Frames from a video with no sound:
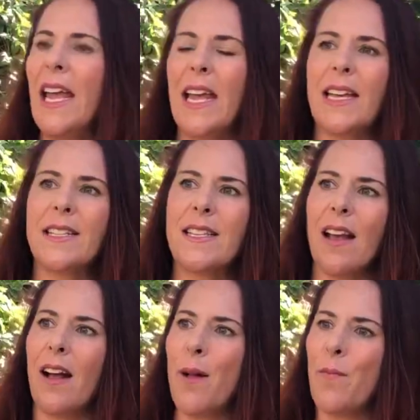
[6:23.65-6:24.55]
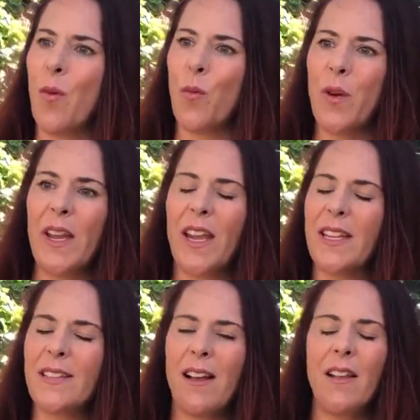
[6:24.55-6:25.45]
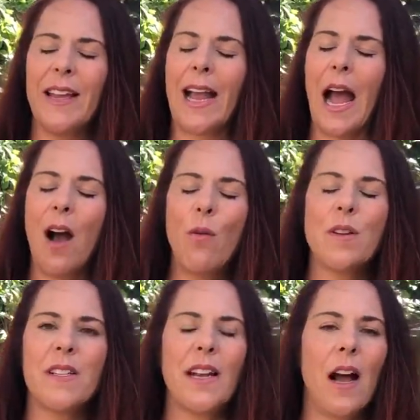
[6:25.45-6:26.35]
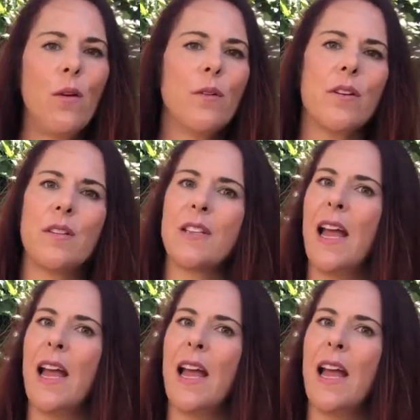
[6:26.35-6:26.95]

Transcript: It's not like hours and hours.